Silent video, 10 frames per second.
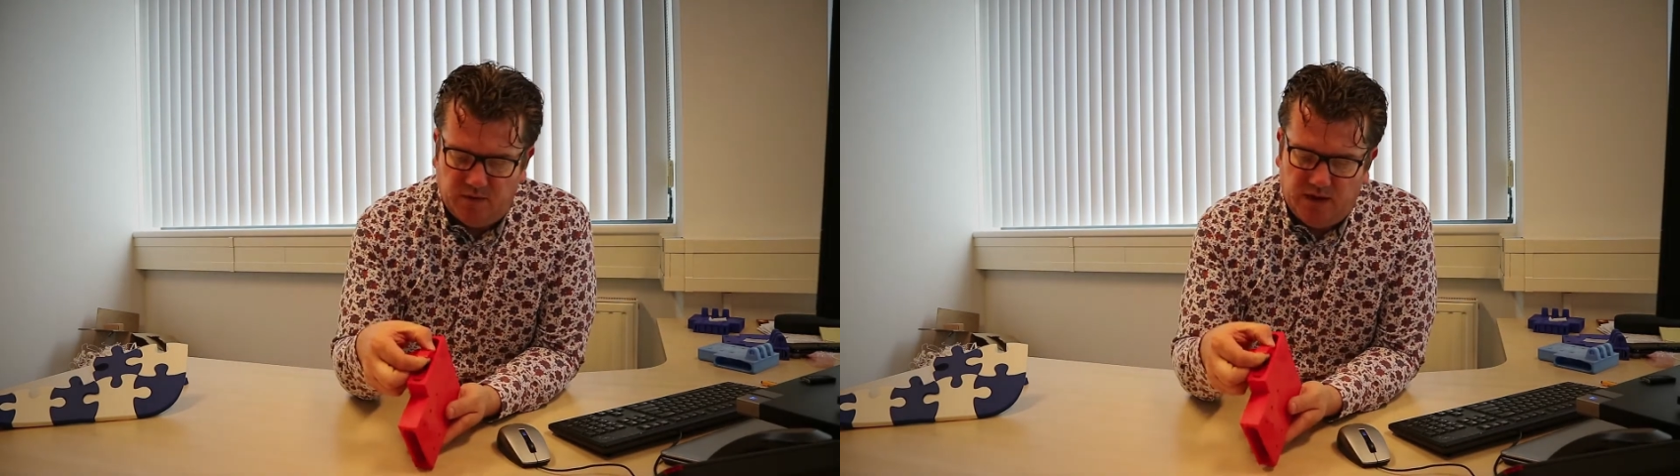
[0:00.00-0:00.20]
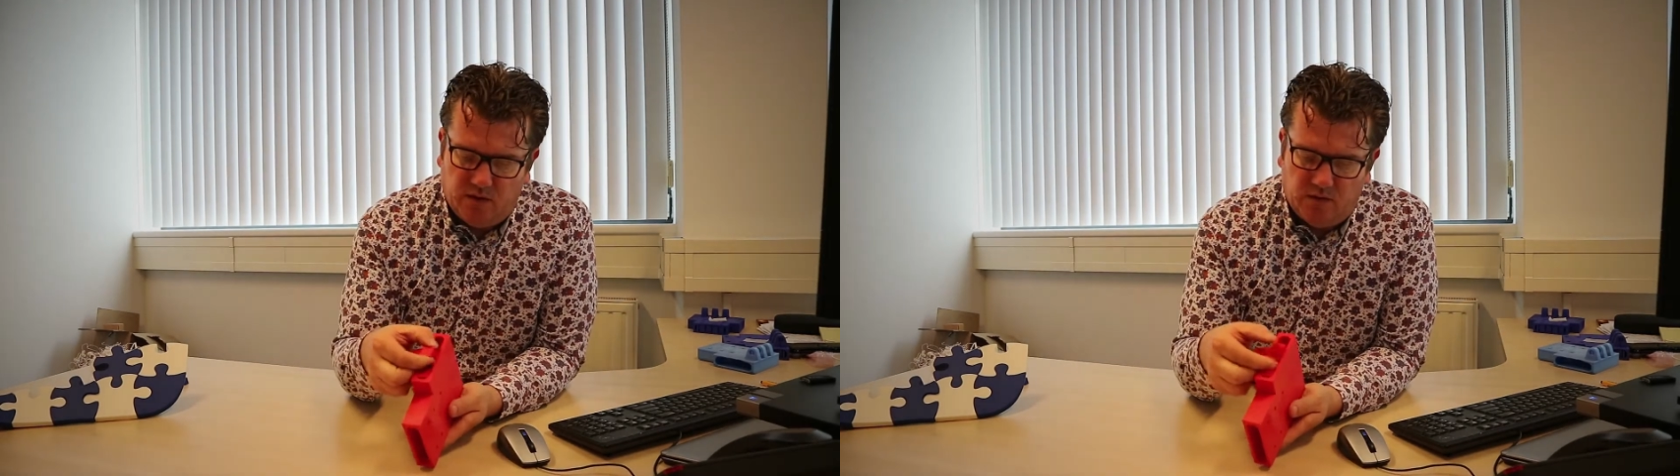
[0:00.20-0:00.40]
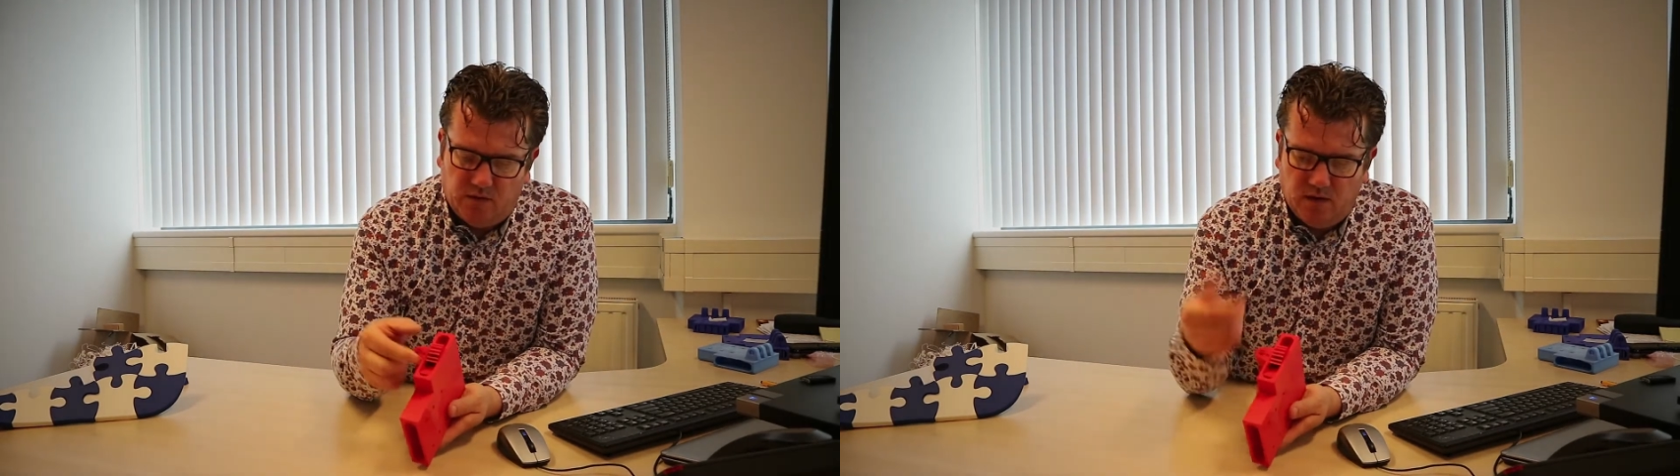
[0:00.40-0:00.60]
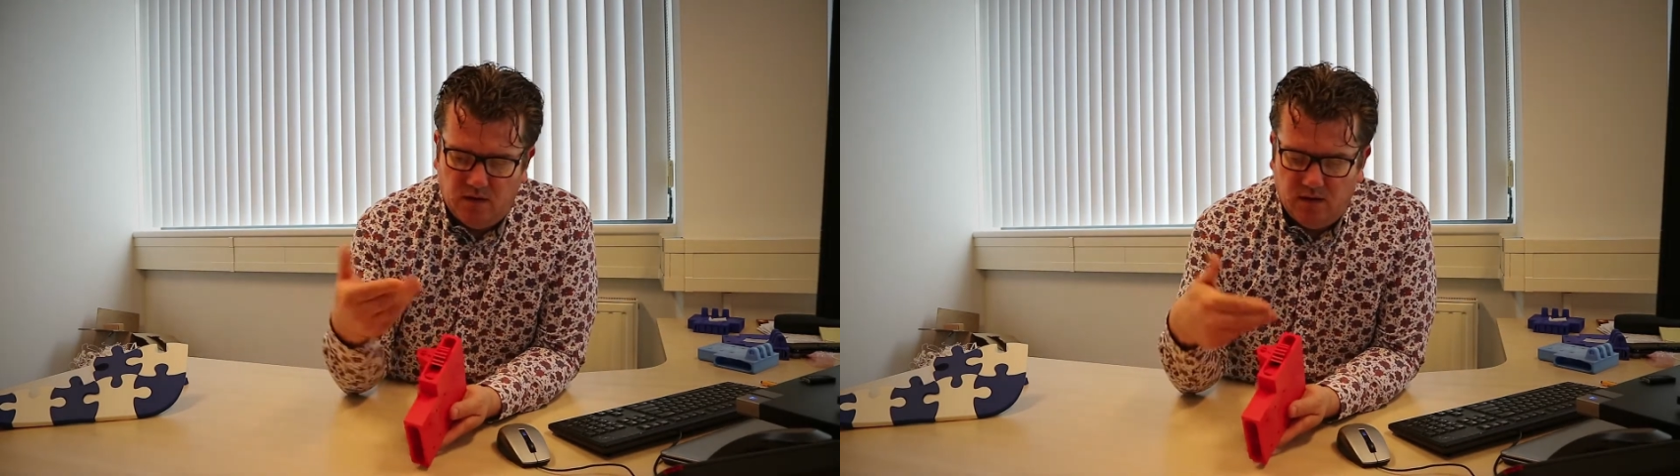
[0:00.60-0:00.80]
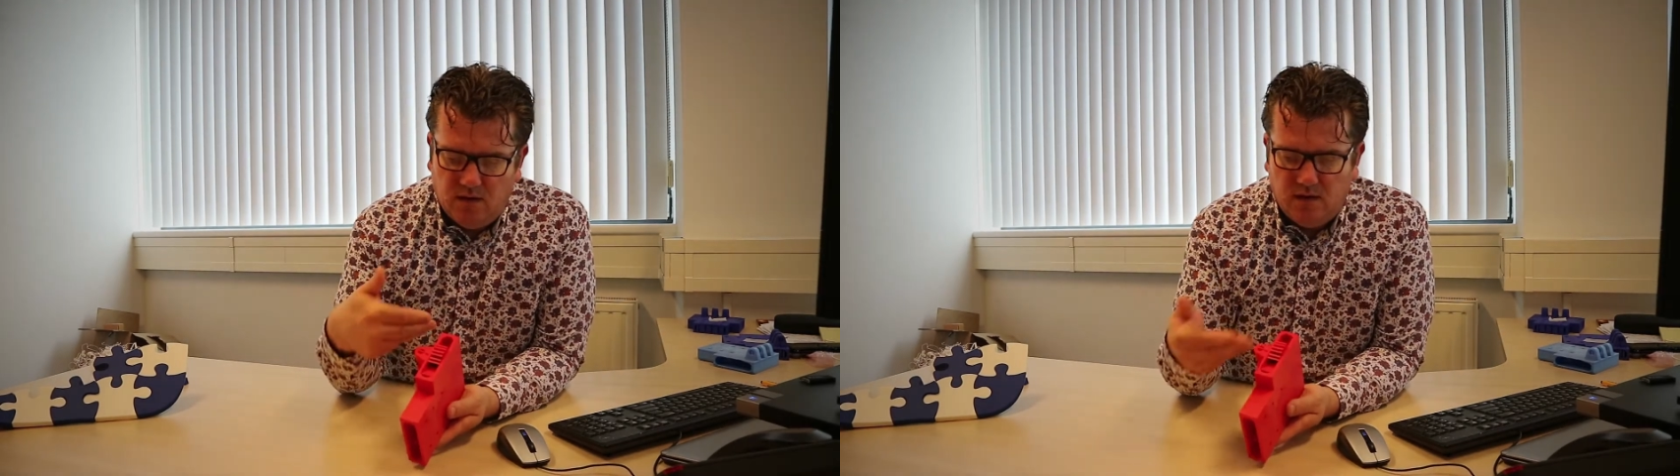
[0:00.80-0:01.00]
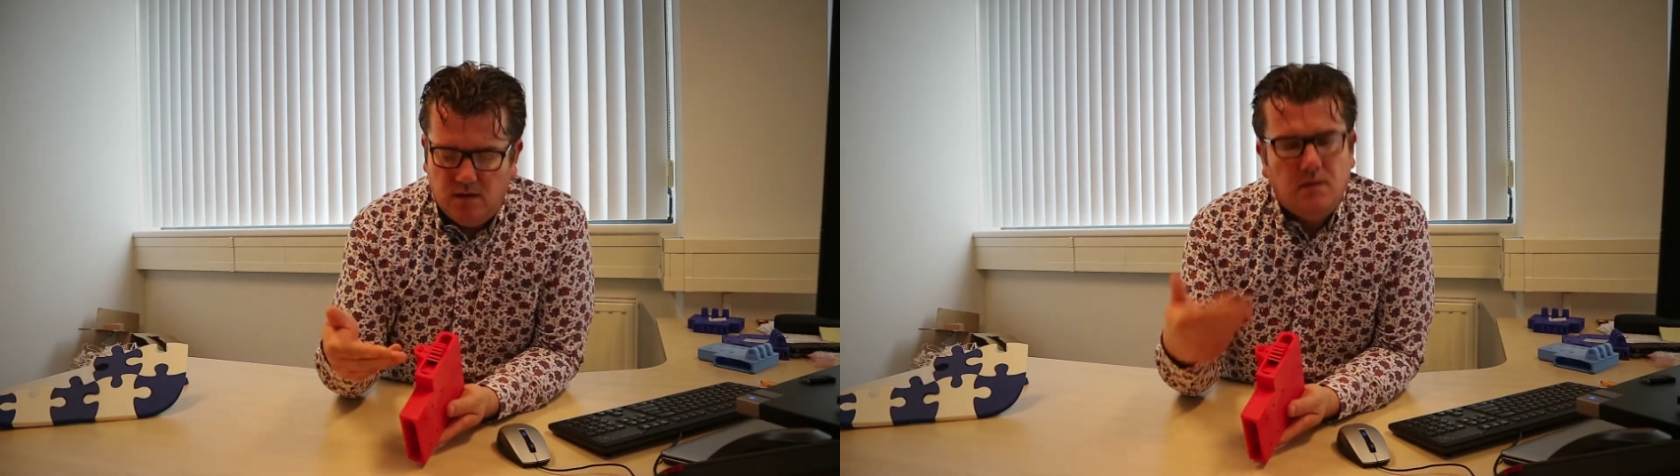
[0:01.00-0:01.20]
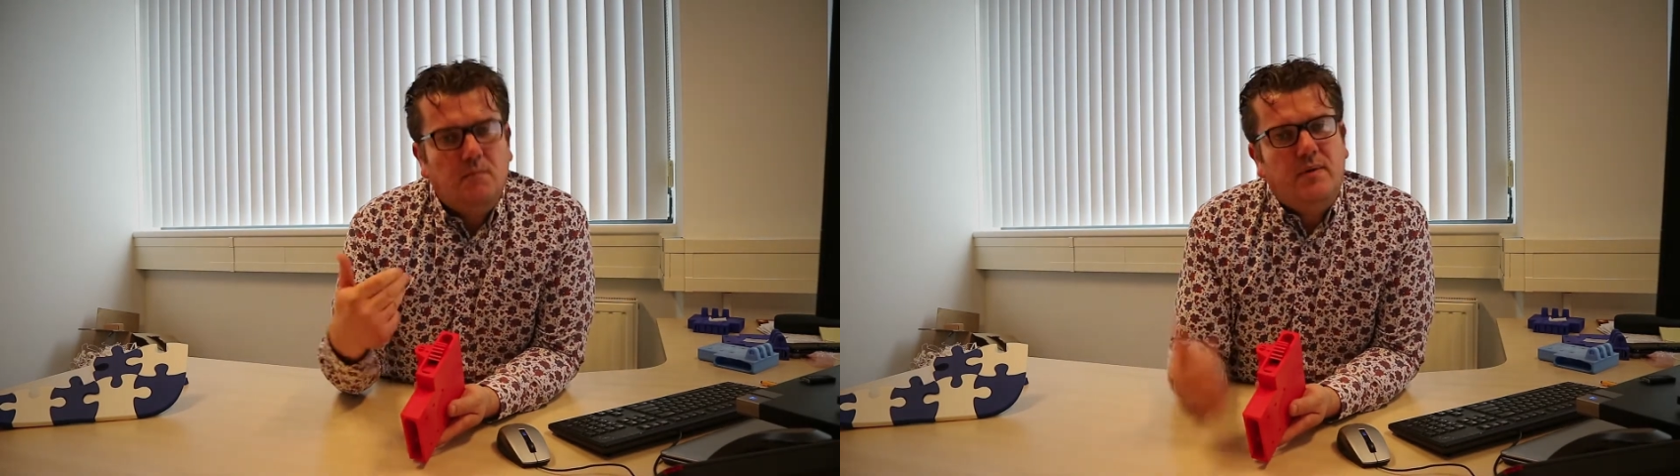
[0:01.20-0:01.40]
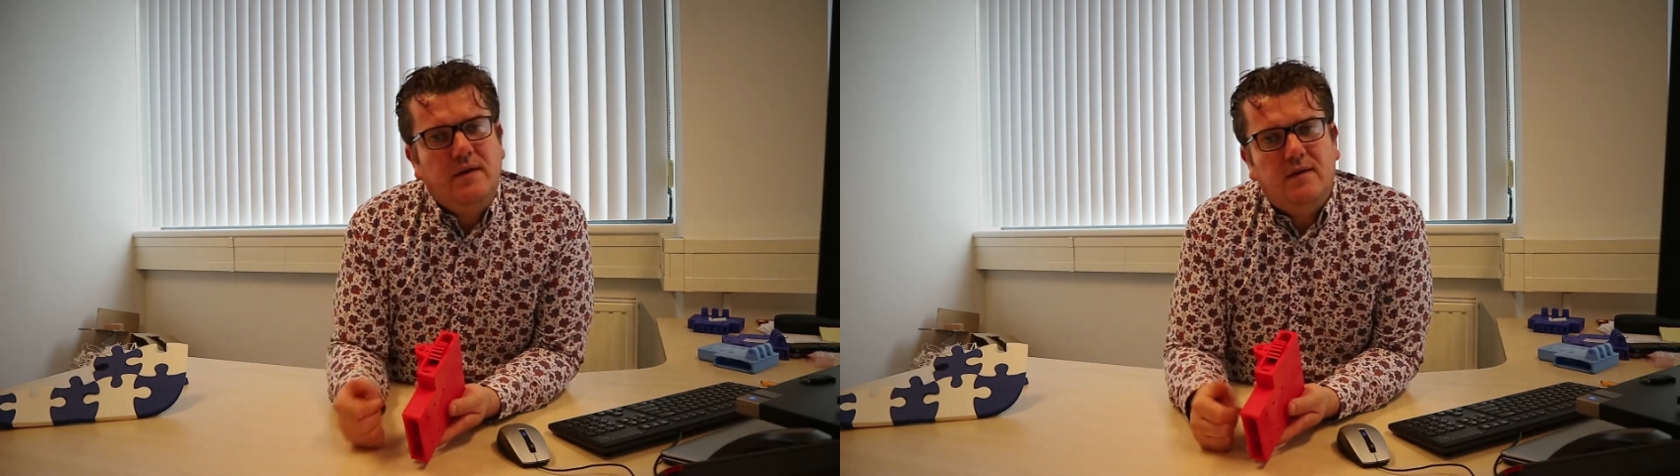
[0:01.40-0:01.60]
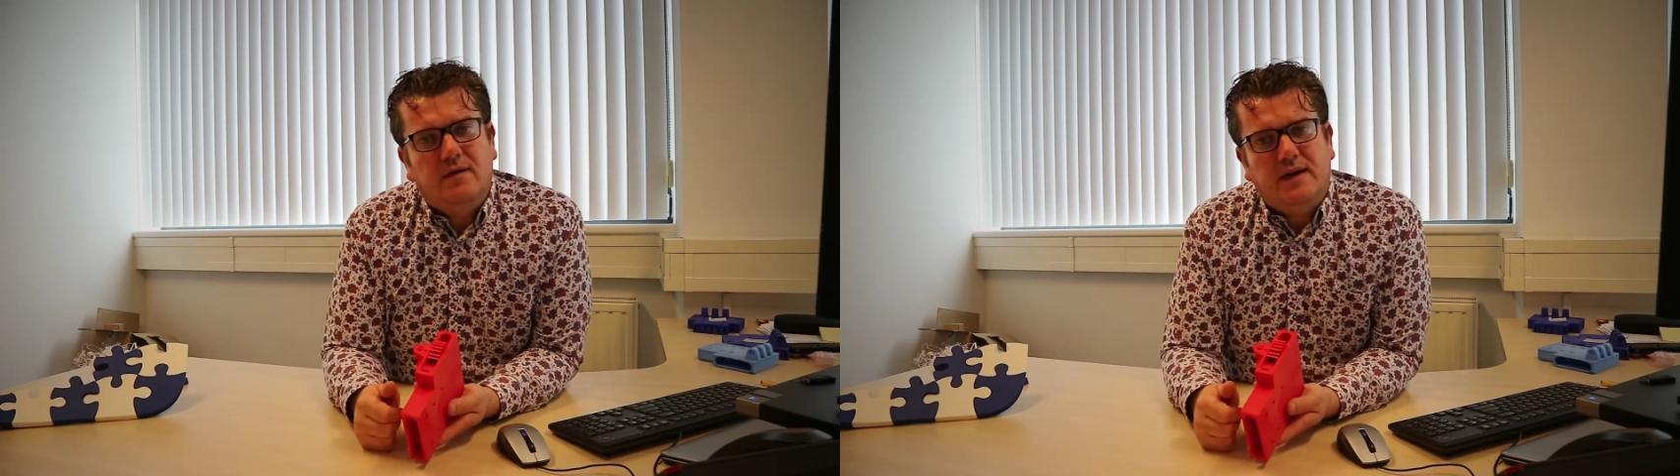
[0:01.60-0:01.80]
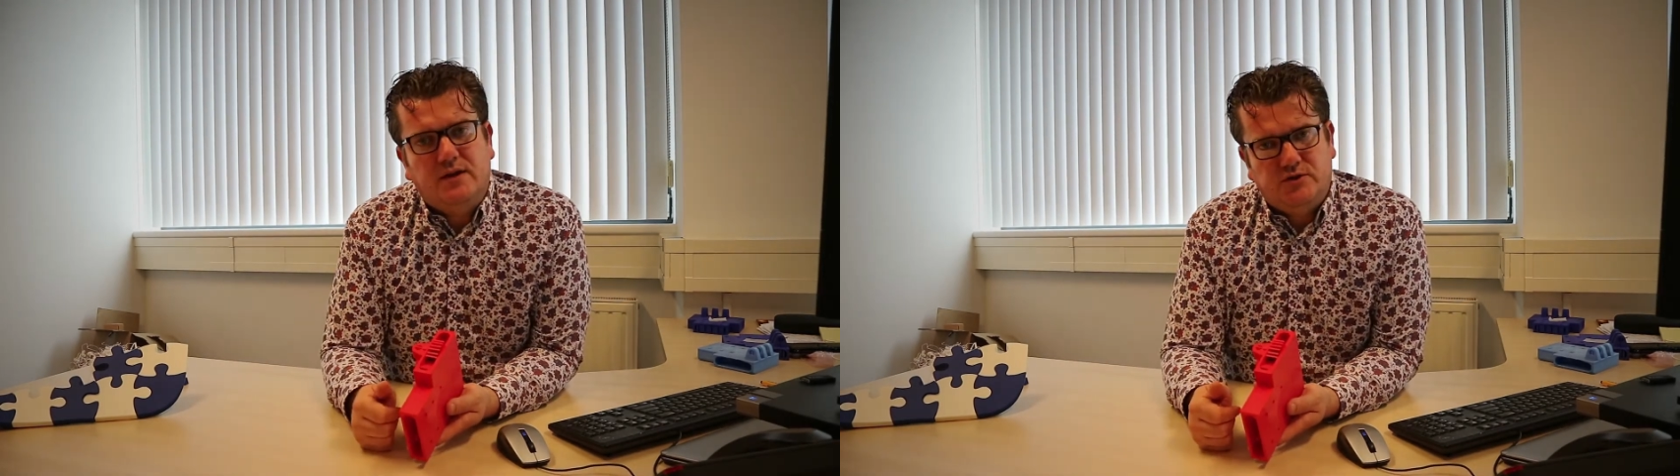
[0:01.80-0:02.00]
material printed in a